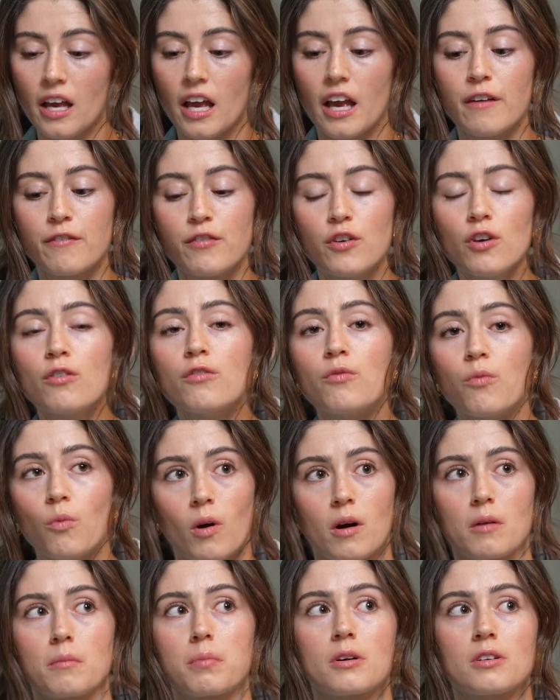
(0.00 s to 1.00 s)
If you have
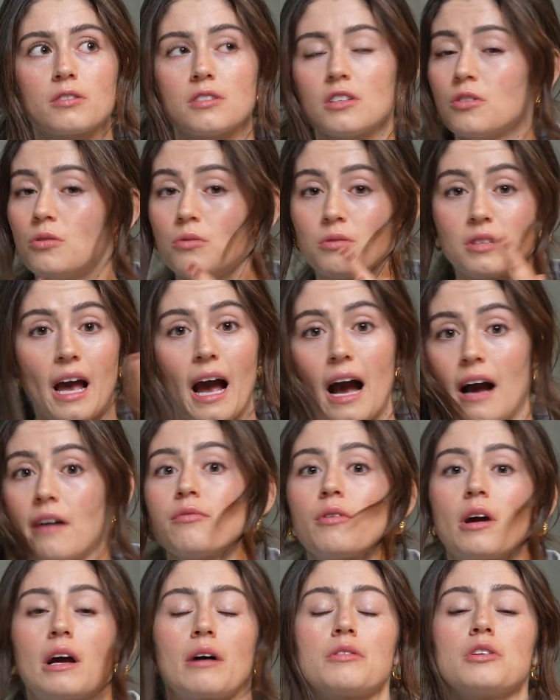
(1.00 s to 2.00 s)
one person who's
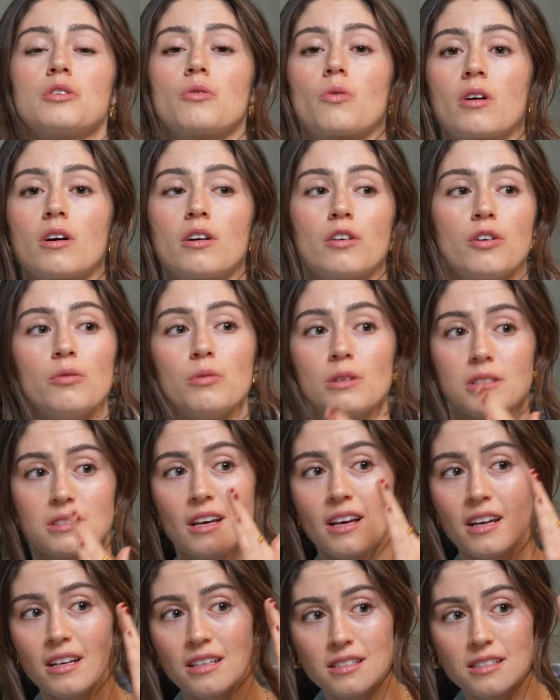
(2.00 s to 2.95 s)
halfway out the door or who is